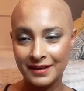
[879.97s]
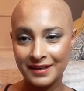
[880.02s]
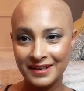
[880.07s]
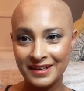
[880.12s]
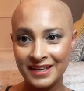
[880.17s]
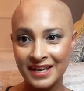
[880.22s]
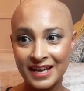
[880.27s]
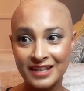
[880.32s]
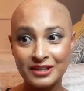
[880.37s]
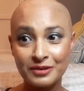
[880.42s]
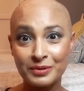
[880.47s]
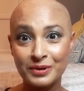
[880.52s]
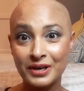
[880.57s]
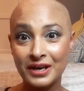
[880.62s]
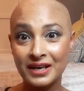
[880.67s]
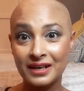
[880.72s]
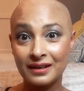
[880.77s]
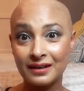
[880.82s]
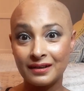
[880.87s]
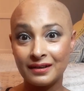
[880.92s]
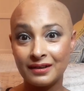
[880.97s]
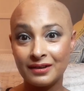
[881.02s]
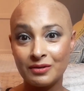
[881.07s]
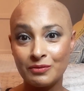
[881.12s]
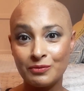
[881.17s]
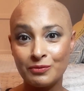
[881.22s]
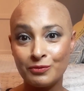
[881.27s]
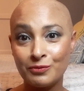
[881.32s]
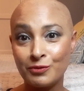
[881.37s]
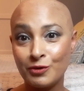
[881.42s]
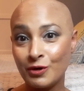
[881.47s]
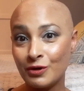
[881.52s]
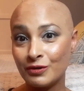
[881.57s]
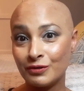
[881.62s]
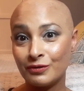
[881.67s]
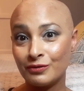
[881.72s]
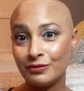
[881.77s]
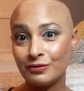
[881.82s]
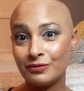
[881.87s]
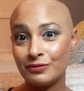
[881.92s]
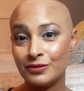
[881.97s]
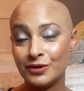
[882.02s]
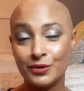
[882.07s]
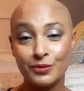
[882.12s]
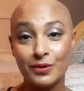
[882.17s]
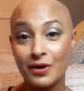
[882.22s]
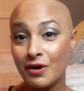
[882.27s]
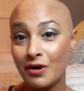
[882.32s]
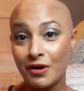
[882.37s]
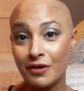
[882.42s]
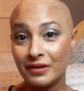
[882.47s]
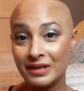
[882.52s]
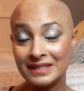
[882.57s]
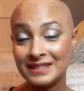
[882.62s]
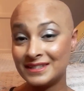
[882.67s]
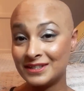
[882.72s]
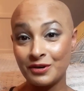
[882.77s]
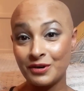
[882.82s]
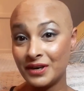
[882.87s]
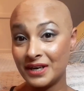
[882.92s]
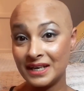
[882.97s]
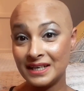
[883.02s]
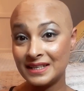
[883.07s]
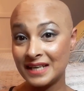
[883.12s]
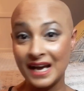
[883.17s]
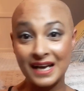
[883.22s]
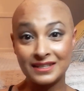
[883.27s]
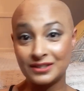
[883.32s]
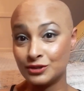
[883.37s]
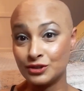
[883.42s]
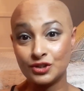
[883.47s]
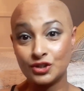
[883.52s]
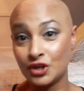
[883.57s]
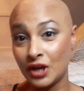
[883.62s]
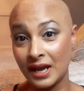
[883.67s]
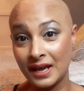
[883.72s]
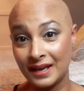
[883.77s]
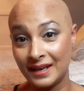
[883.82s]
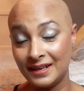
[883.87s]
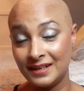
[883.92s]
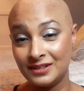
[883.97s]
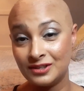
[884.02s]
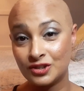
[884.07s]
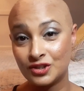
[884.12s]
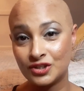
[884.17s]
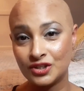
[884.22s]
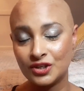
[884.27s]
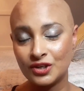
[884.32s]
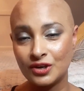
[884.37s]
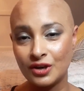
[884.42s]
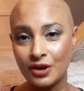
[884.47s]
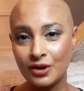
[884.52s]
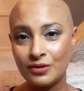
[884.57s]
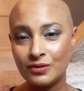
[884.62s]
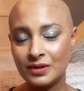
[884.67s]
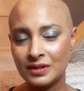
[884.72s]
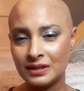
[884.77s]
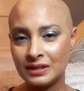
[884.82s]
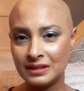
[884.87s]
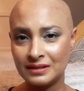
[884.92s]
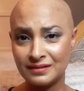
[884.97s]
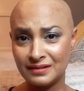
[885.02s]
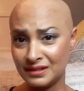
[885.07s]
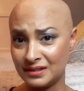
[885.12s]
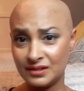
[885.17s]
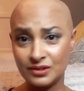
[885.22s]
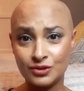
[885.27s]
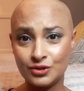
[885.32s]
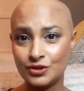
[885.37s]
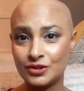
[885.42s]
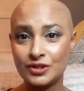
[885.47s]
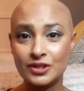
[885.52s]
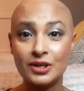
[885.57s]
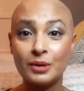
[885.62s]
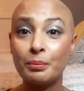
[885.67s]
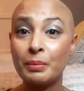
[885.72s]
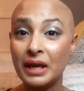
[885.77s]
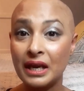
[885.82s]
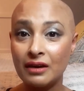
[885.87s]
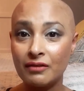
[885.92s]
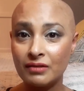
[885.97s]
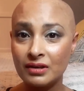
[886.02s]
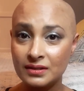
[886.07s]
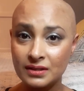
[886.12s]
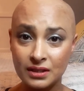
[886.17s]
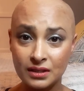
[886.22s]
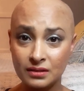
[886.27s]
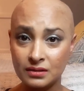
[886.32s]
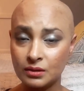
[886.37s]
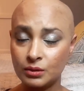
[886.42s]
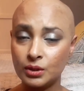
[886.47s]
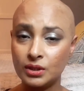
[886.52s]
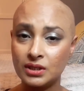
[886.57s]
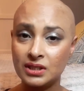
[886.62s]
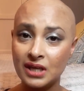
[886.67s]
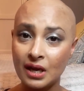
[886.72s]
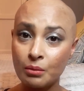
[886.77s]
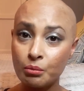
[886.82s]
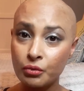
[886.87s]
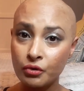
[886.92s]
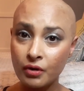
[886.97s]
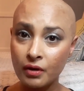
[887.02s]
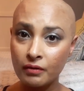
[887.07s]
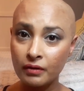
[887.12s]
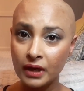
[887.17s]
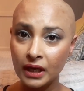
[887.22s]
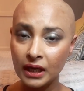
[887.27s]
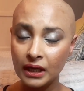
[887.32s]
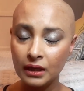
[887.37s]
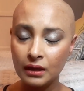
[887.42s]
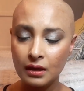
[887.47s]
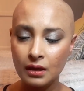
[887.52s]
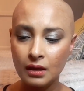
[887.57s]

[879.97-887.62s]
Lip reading: yeah, they were like, what you are inside hasn't changed, you know, this is just an appearance and it's only temporary.